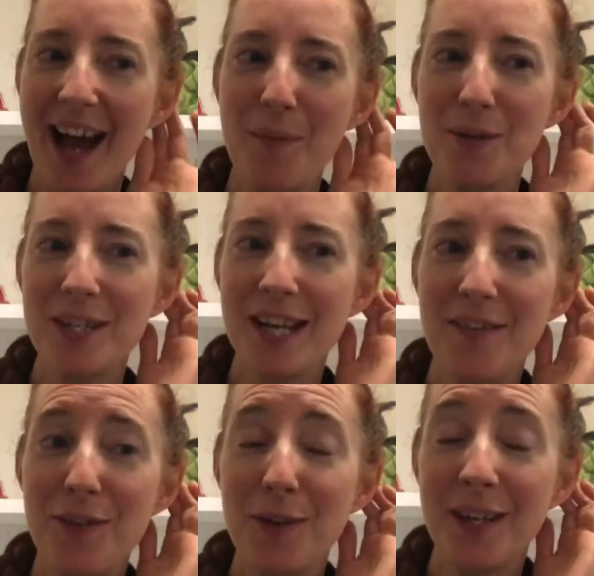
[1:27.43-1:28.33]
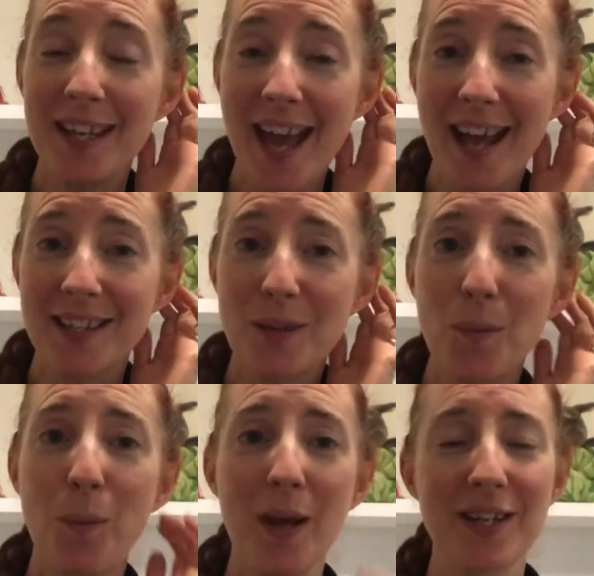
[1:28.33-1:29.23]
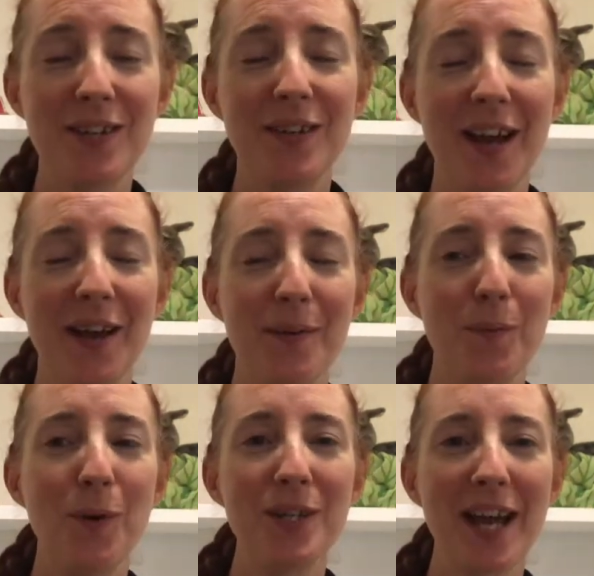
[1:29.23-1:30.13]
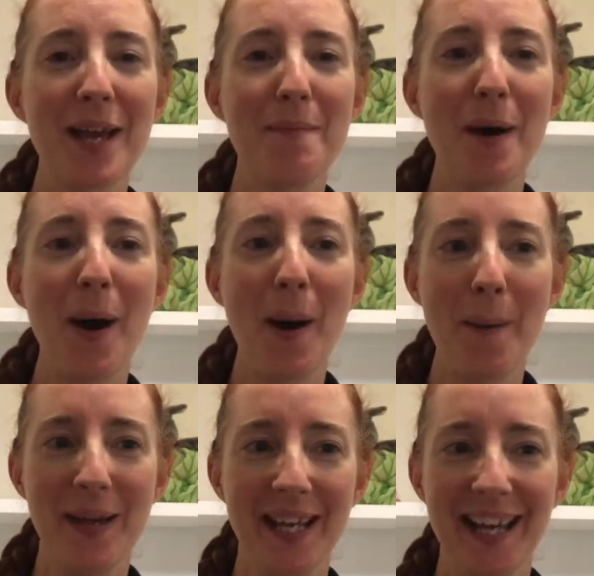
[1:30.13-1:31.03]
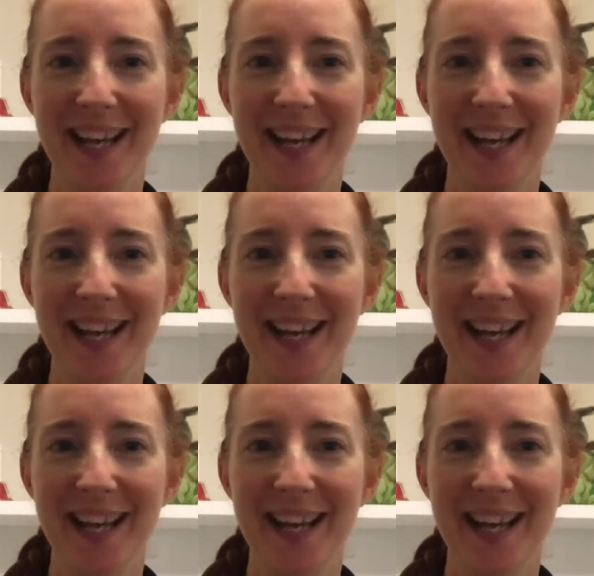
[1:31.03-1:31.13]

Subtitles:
I wonder if you can guess what I am humming.